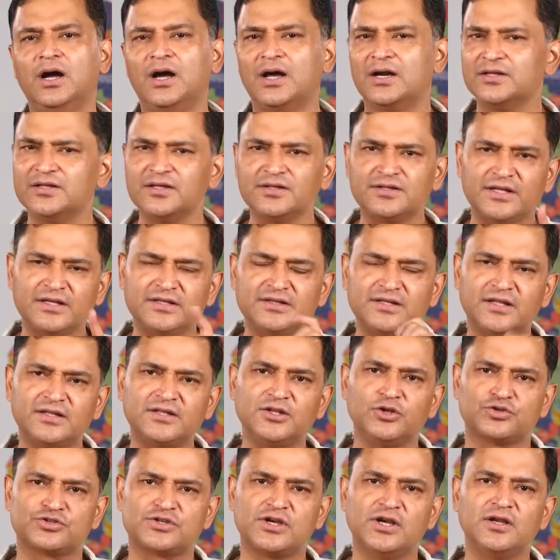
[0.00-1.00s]
another thing that
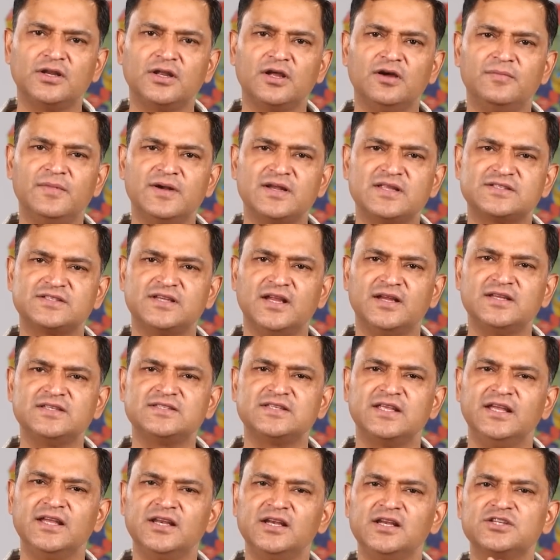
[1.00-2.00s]
the Australian government has done
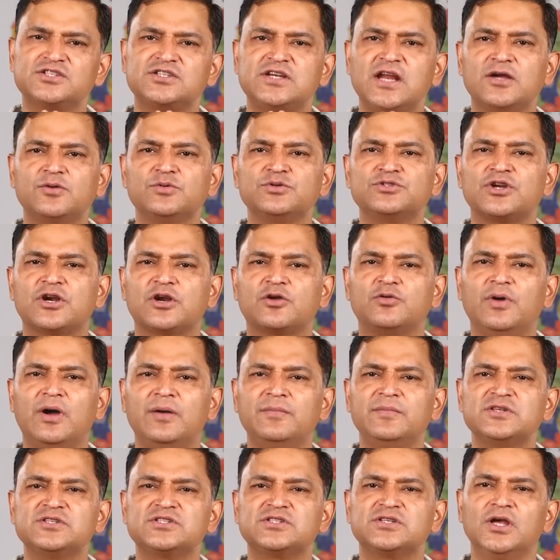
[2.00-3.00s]
is English language
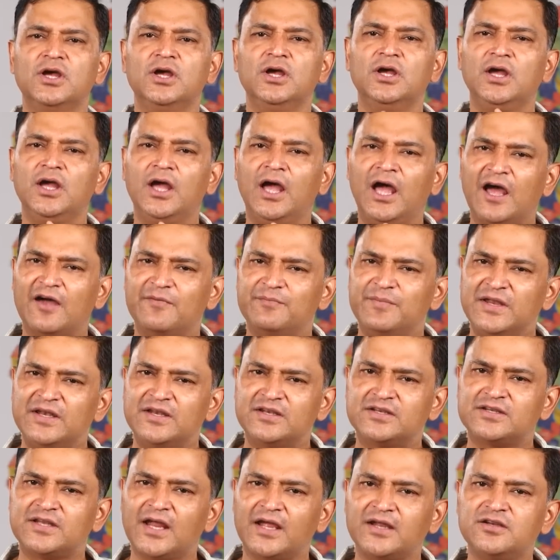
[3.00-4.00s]
requirements have
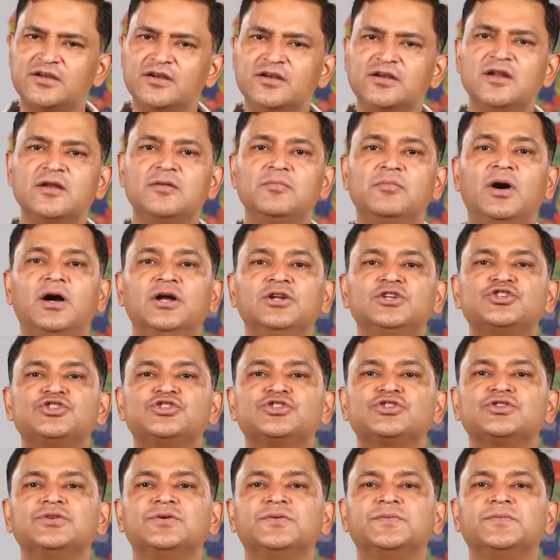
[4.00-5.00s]
been tightened in
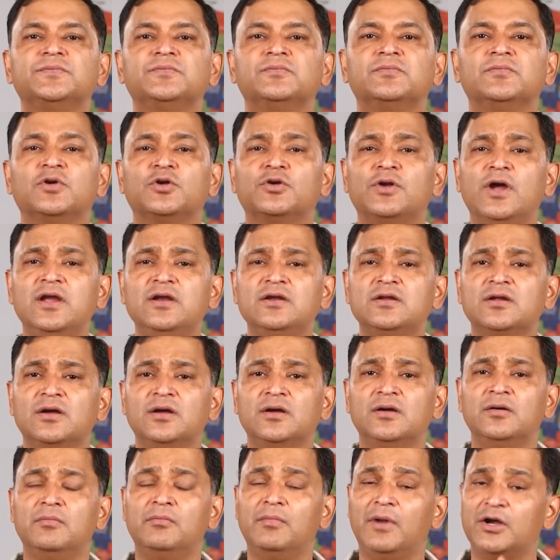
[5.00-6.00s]
March, right?
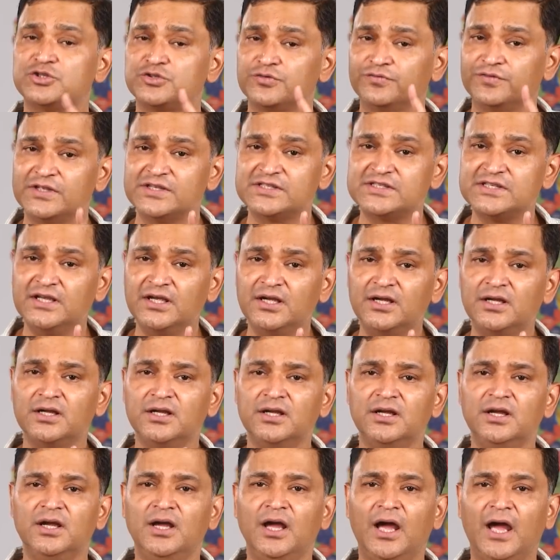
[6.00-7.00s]
March of this year.
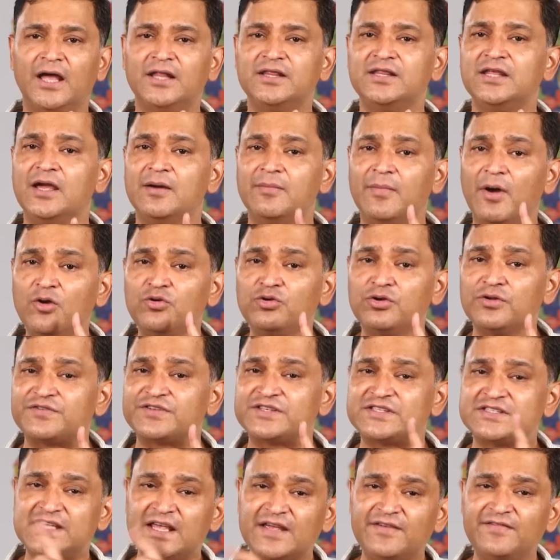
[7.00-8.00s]
And the amount of
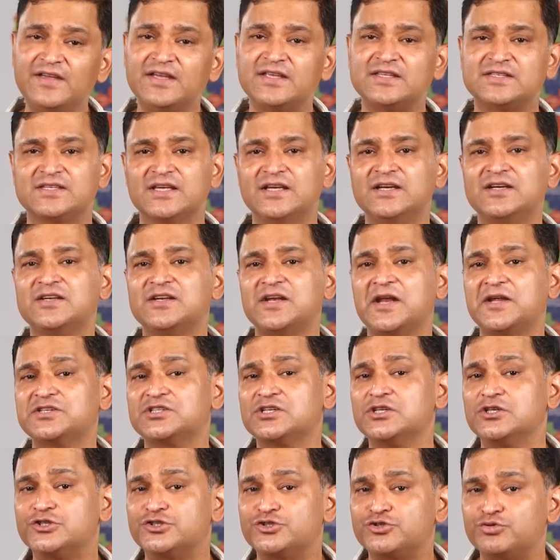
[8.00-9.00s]
savings
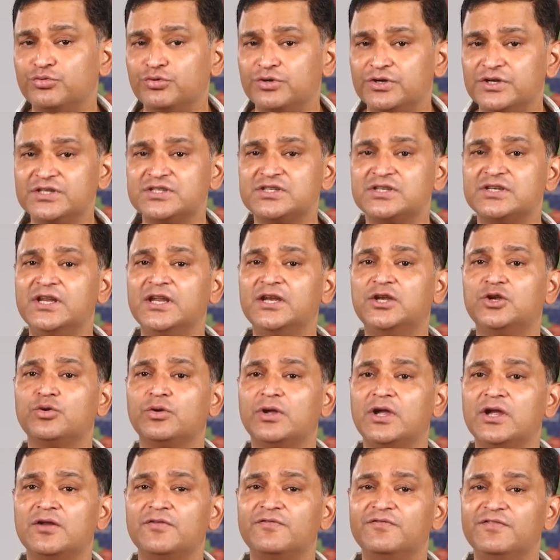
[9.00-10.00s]
international students need
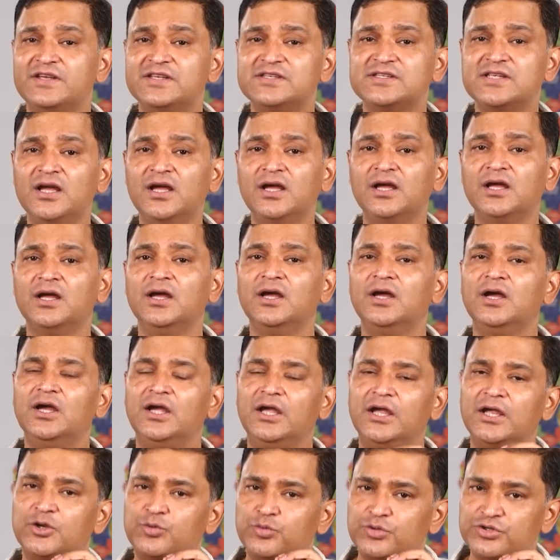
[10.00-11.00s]
to get a visa,
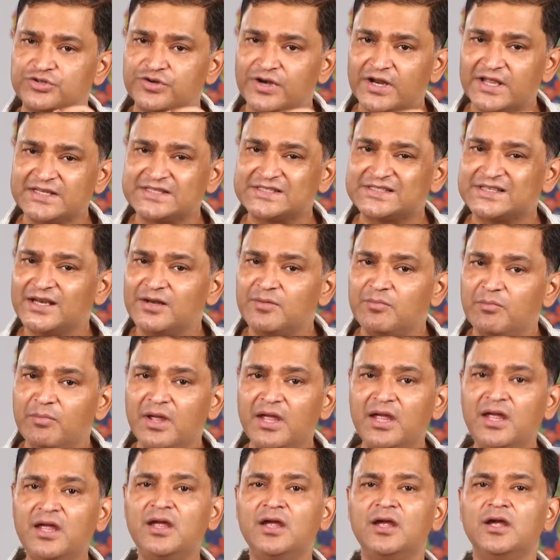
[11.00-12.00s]
it was raised in
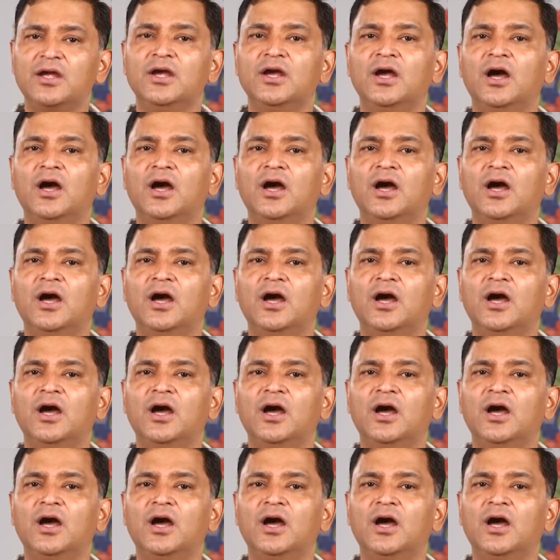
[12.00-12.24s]
May